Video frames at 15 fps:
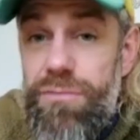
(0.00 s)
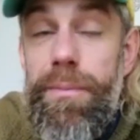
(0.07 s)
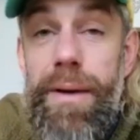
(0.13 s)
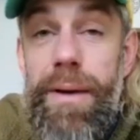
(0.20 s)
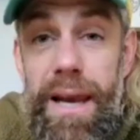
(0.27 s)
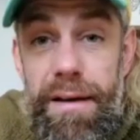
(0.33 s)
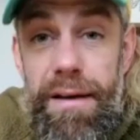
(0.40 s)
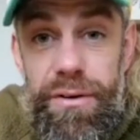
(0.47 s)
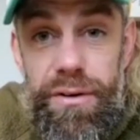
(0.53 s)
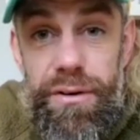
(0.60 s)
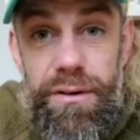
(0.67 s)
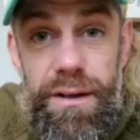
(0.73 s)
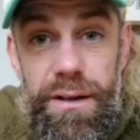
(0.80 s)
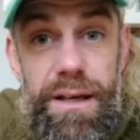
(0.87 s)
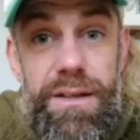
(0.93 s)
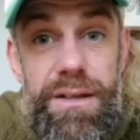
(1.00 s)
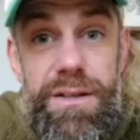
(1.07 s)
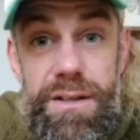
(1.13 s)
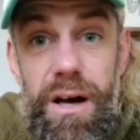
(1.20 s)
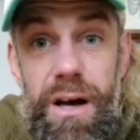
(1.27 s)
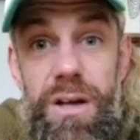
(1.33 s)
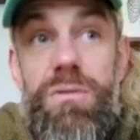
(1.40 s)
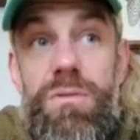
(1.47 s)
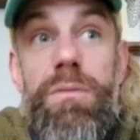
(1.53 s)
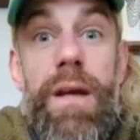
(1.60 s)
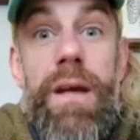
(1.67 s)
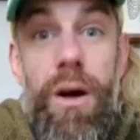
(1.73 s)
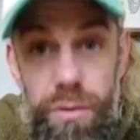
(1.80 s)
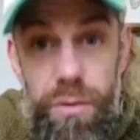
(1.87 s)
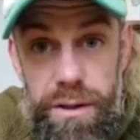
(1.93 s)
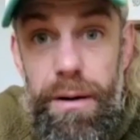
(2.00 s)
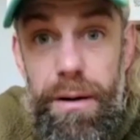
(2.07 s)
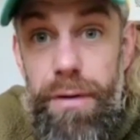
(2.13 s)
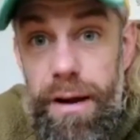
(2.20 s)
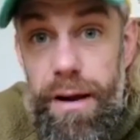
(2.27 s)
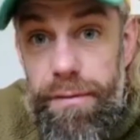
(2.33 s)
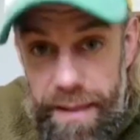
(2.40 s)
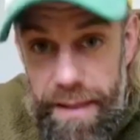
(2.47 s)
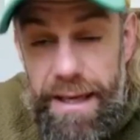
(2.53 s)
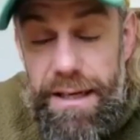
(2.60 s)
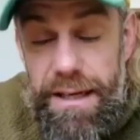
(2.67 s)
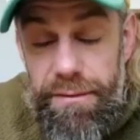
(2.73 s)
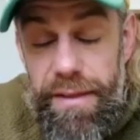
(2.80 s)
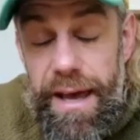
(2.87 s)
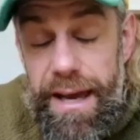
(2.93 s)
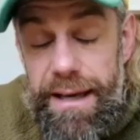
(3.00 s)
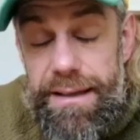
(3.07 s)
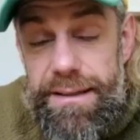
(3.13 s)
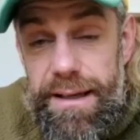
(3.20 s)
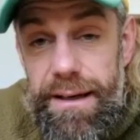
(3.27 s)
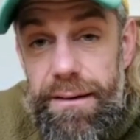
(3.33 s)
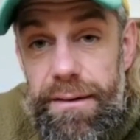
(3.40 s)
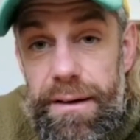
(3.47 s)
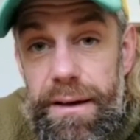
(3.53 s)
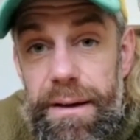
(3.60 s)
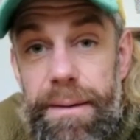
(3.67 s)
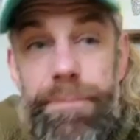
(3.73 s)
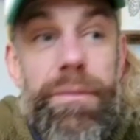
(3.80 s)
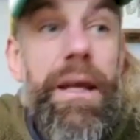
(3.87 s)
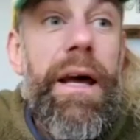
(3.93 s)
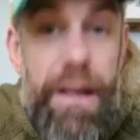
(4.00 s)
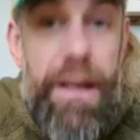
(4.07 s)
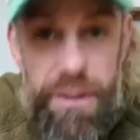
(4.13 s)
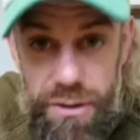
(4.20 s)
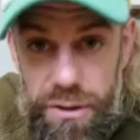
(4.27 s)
Rep 11 starts with me holding my breath at the end of that exhale, and I do